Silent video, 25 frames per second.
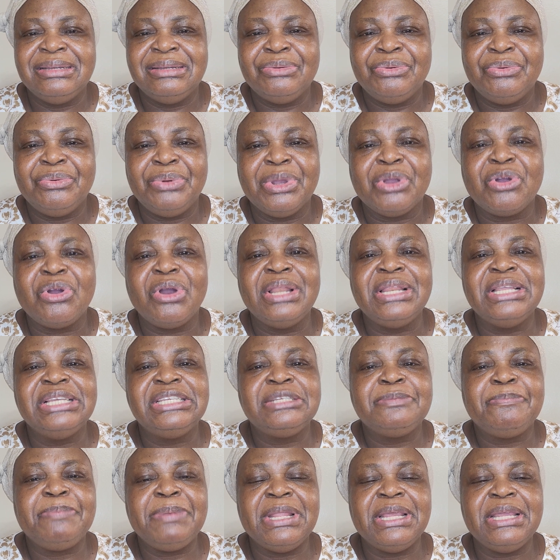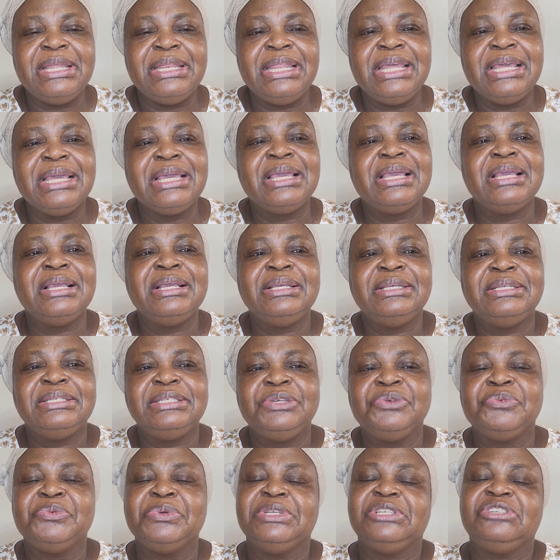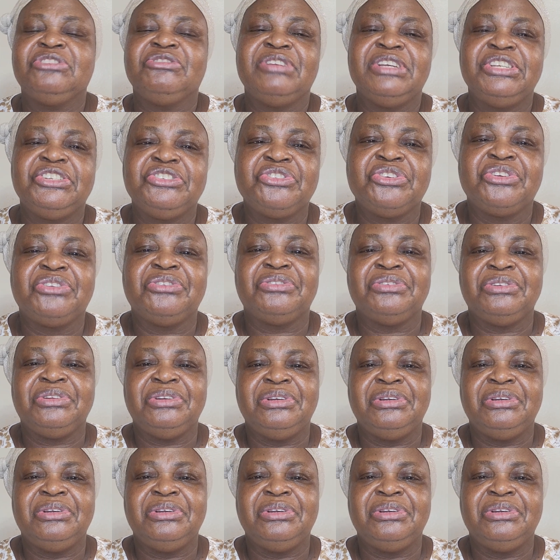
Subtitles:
We call it splenic sequestration.